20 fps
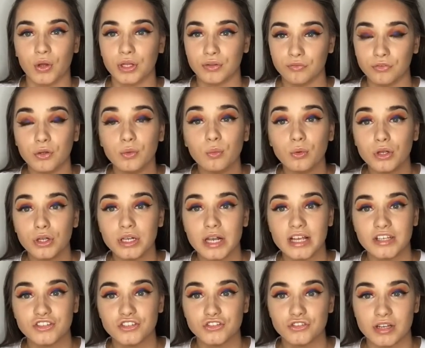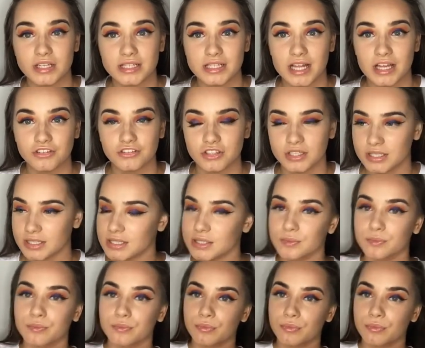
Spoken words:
If you want less stress lashes,